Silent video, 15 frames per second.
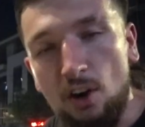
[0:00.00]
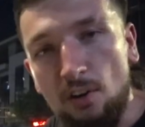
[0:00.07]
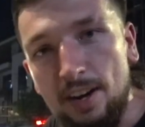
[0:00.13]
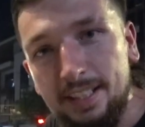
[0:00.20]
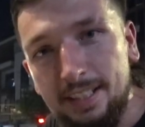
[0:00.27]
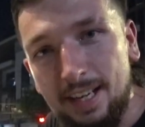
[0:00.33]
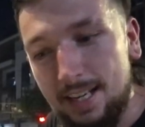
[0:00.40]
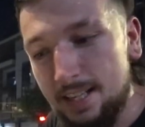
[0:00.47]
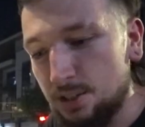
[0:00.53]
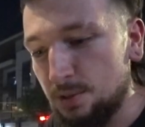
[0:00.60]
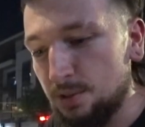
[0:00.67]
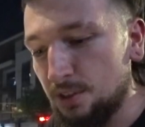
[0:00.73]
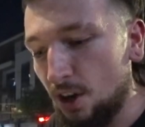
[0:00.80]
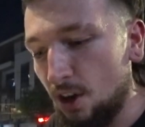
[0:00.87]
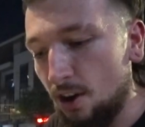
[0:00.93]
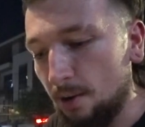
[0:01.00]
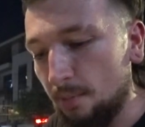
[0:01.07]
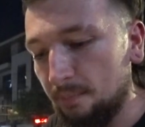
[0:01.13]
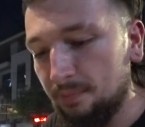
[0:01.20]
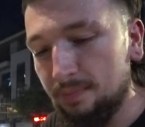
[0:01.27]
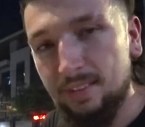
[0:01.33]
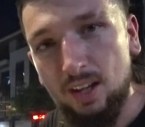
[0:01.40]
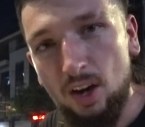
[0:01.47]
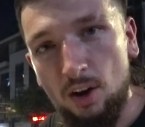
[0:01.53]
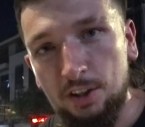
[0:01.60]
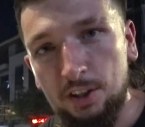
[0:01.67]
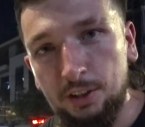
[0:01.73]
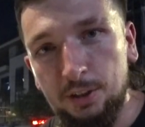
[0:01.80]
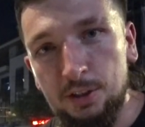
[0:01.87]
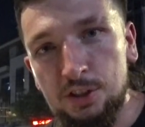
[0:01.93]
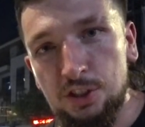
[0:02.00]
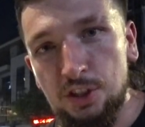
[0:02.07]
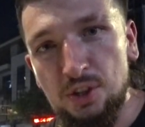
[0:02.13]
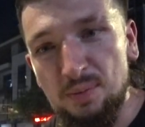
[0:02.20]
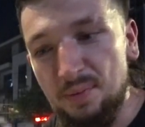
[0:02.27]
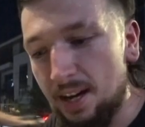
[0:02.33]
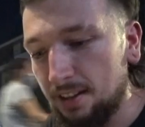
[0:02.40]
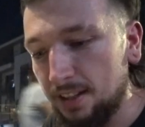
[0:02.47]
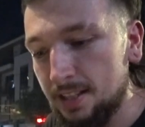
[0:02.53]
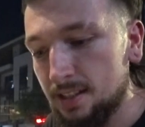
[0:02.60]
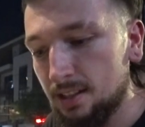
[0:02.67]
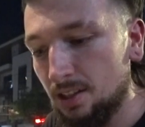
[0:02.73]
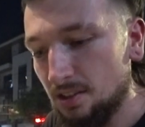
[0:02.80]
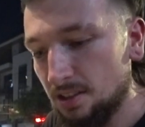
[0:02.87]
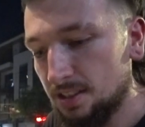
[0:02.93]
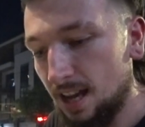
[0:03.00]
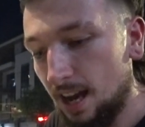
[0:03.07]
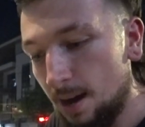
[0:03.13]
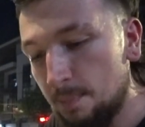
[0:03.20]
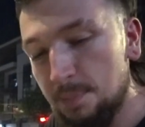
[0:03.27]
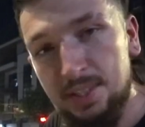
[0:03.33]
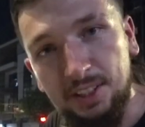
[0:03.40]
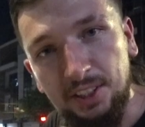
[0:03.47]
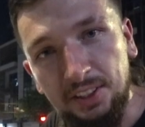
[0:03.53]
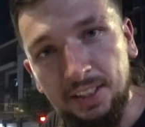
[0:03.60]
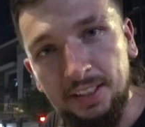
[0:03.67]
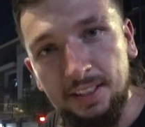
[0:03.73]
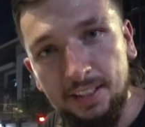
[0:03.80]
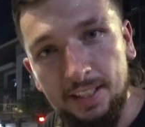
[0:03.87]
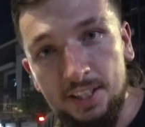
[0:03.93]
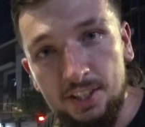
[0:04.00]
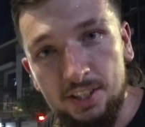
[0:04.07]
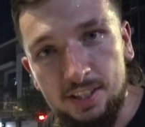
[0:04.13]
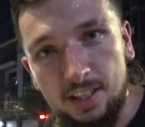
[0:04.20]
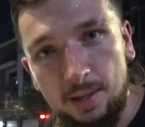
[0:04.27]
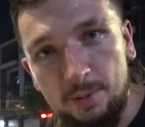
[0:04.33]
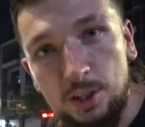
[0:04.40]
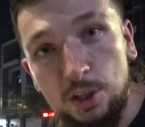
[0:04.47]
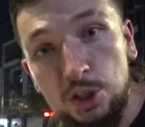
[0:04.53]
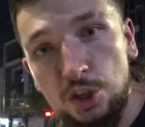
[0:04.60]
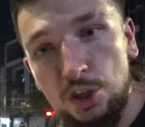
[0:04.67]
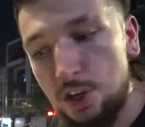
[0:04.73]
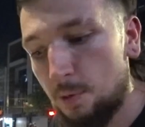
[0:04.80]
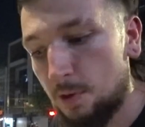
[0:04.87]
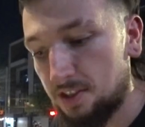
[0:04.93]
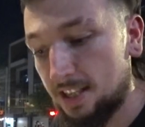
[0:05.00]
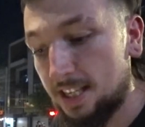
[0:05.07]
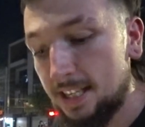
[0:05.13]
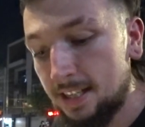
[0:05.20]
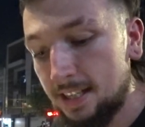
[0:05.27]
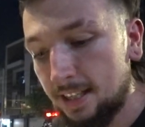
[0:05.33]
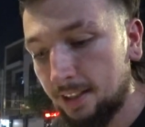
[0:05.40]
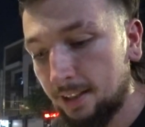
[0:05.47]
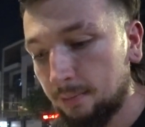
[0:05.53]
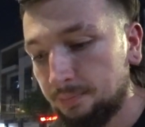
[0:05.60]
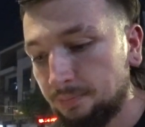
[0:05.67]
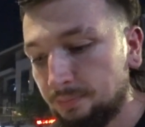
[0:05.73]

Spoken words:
Alright guys, we've got or noodle soup. Now this looks absolutely delicious. Let me just show you what's in here.